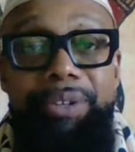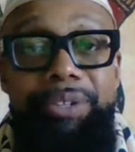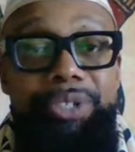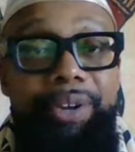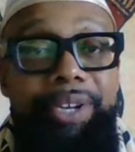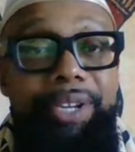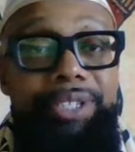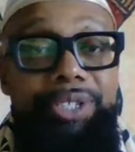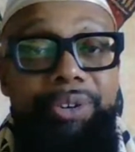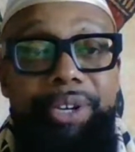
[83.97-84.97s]
Join
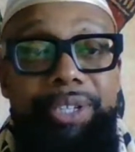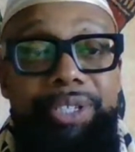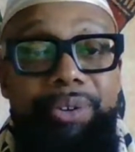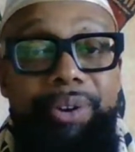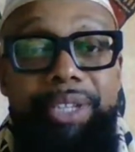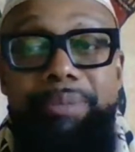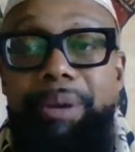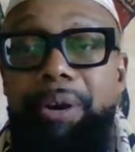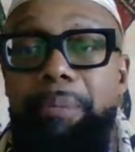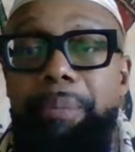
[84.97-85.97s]
us, join us, join us. I'm
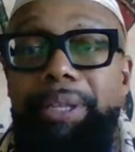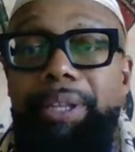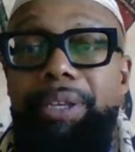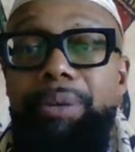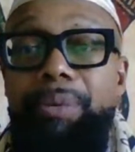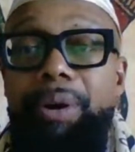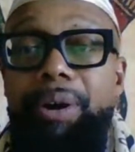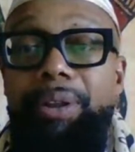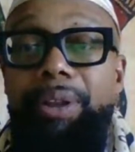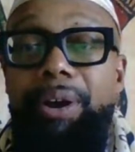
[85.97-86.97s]
hoping that you
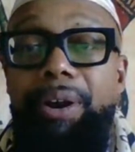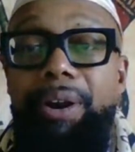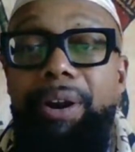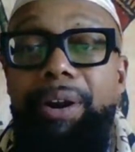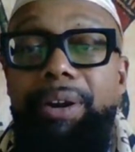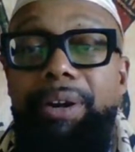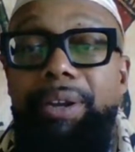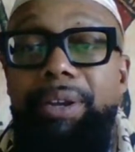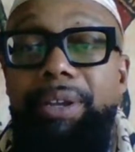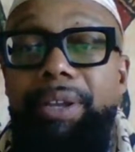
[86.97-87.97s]
all are
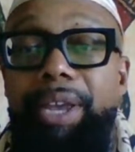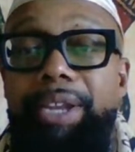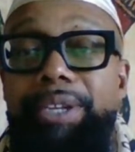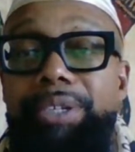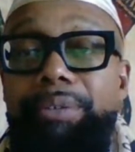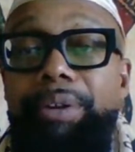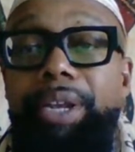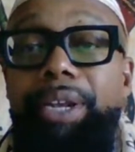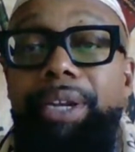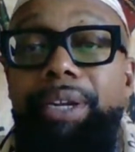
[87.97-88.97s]

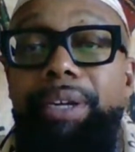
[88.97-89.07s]
entering.